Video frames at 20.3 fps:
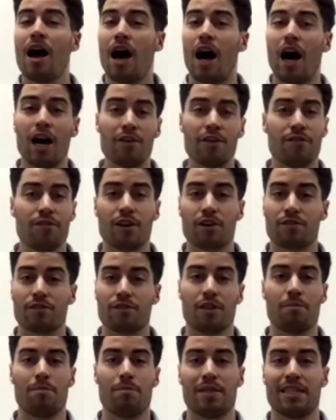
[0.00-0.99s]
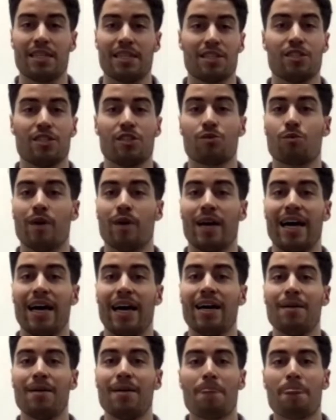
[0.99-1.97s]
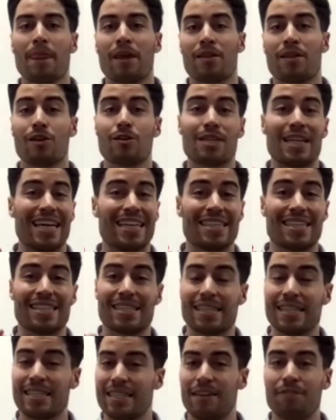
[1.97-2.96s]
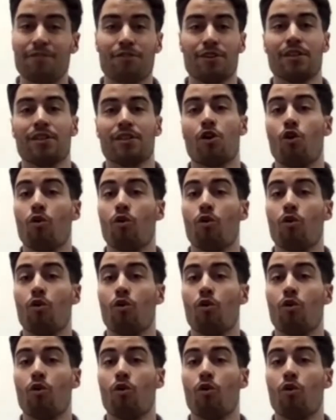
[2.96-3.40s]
I've looked for the positions where those letters are different